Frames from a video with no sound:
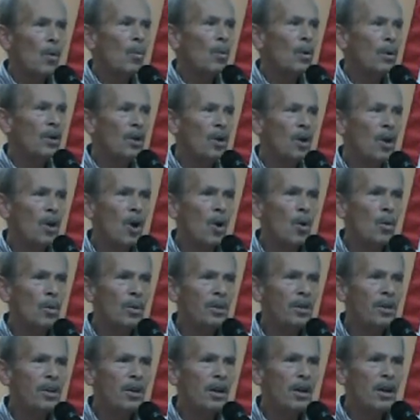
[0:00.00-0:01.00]
when you go
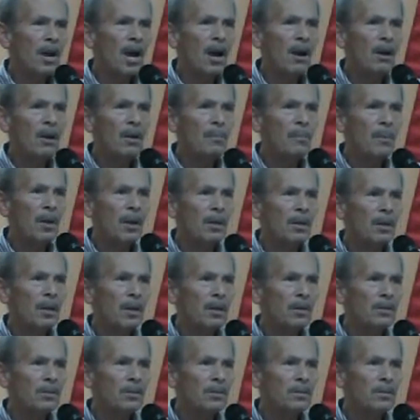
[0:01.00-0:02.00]
into your county
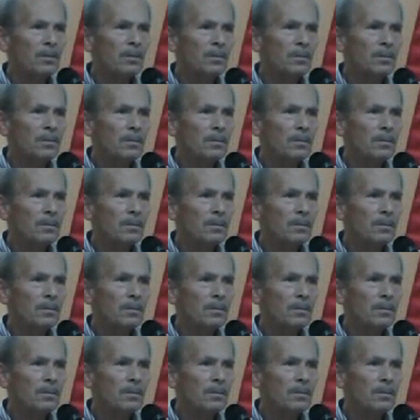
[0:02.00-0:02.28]
buildings.